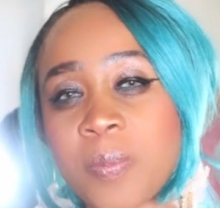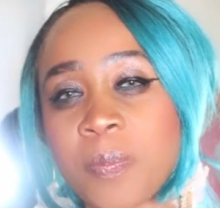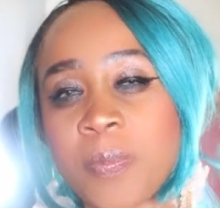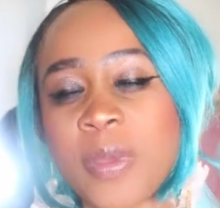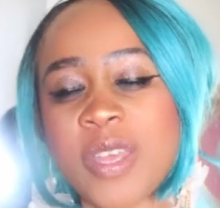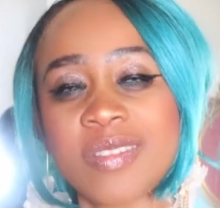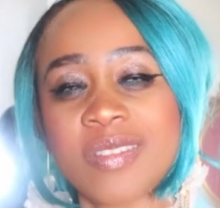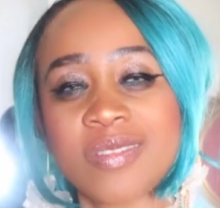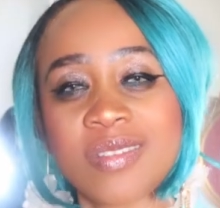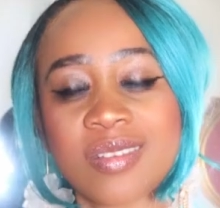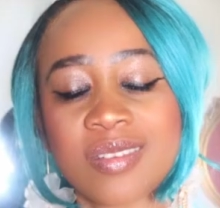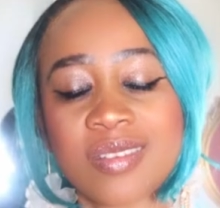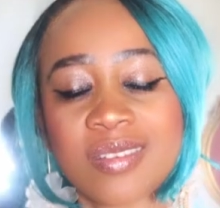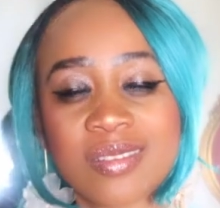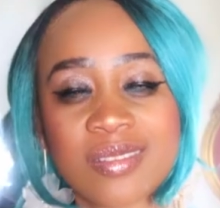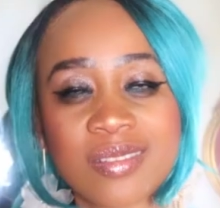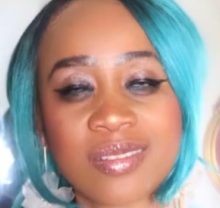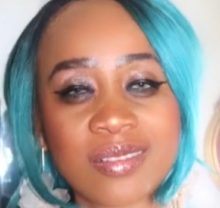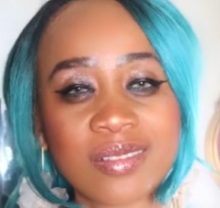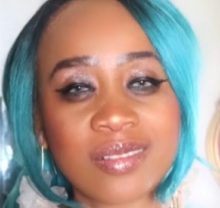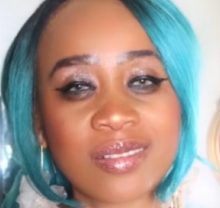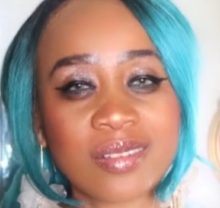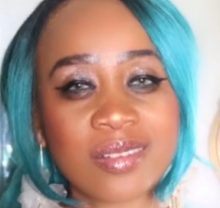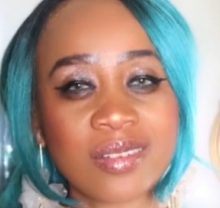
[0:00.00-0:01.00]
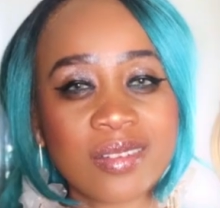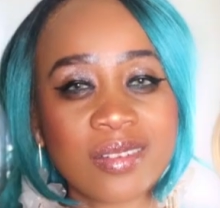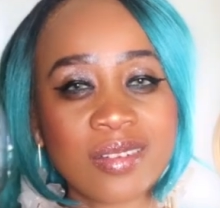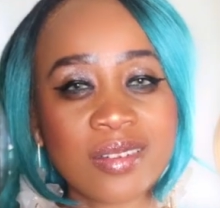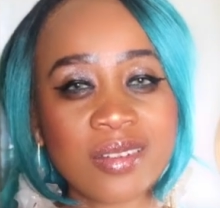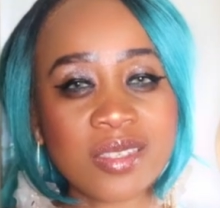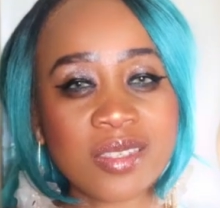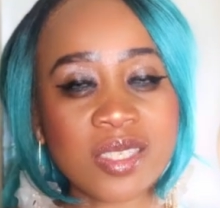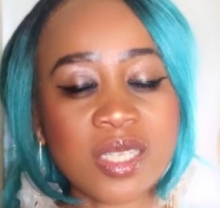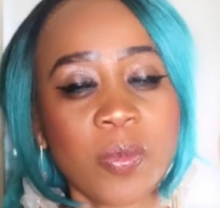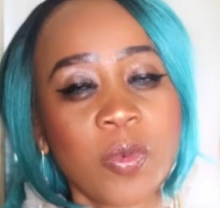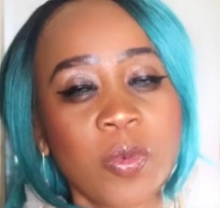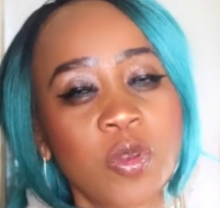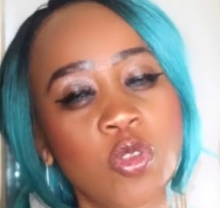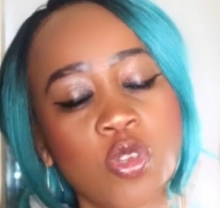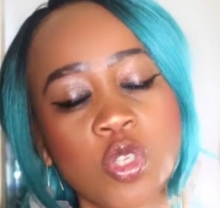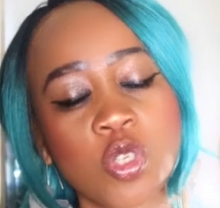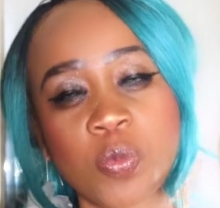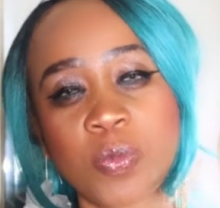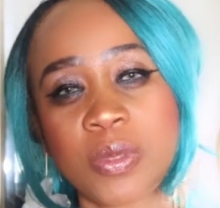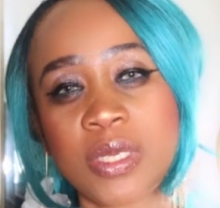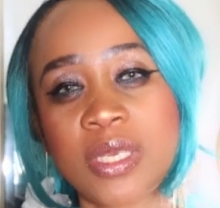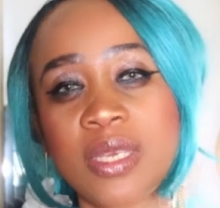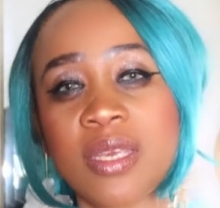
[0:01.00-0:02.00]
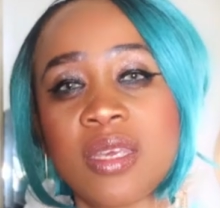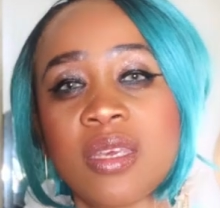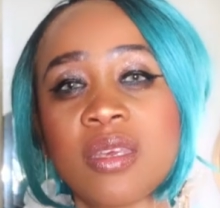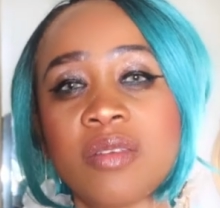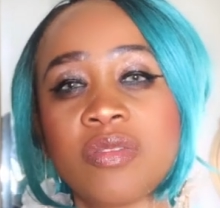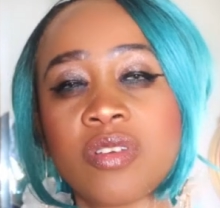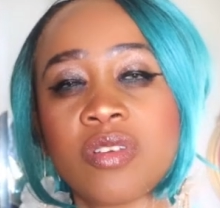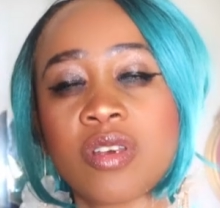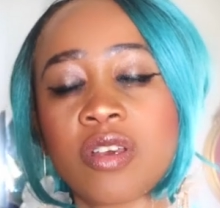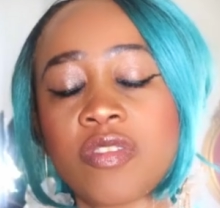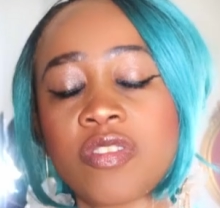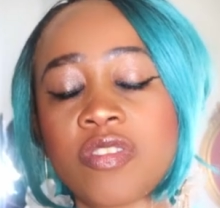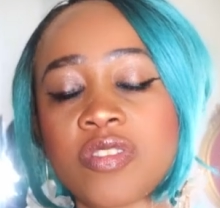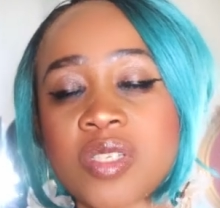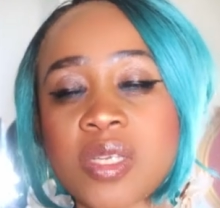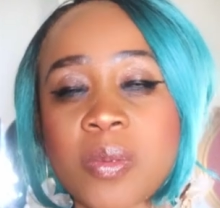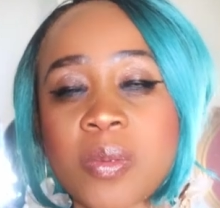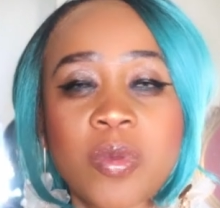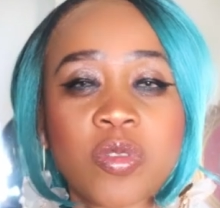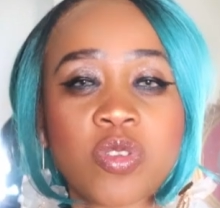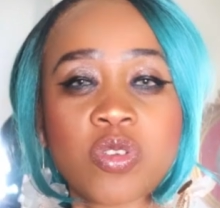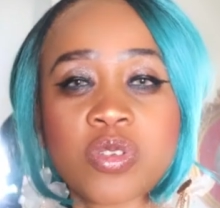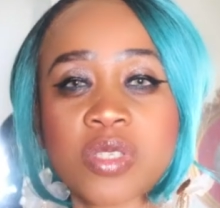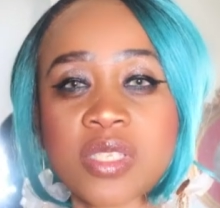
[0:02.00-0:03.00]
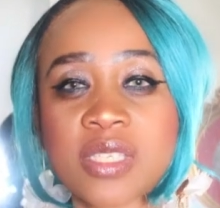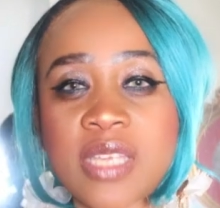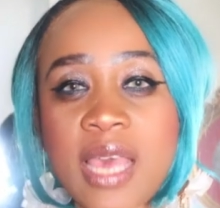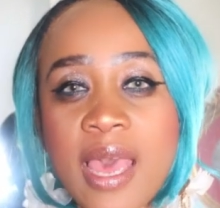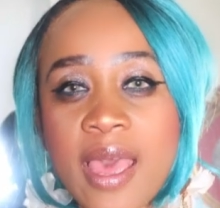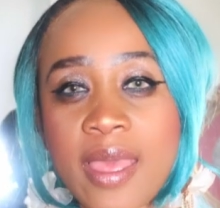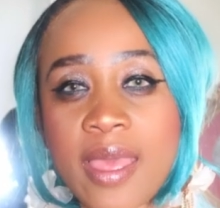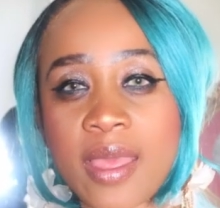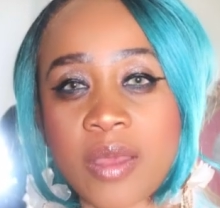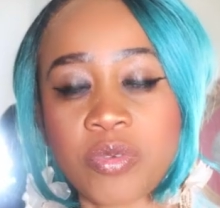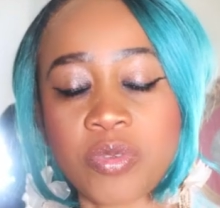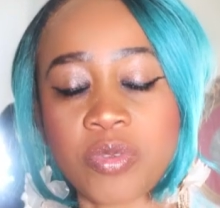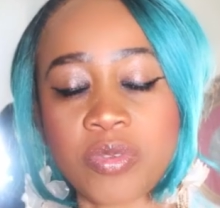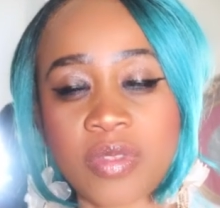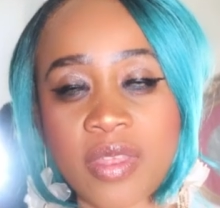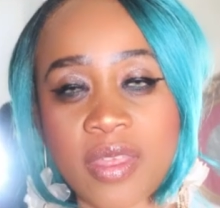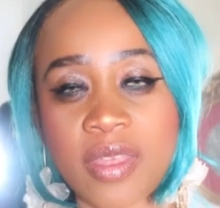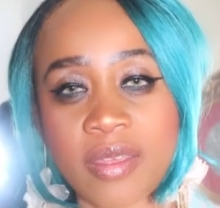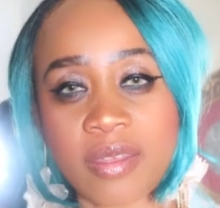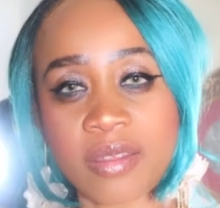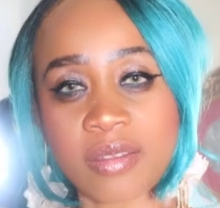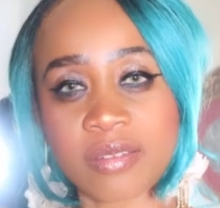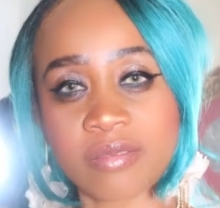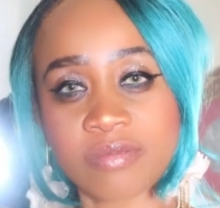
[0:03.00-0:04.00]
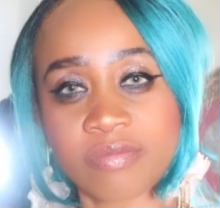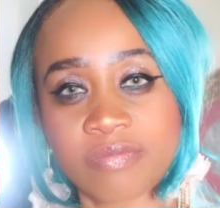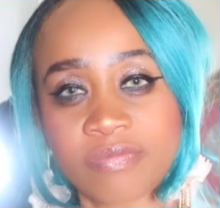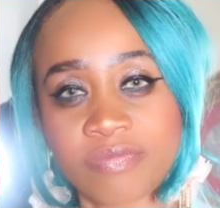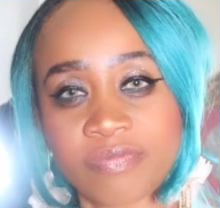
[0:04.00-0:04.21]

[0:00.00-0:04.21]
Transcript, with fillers: but some of those behavior of some of those guys out there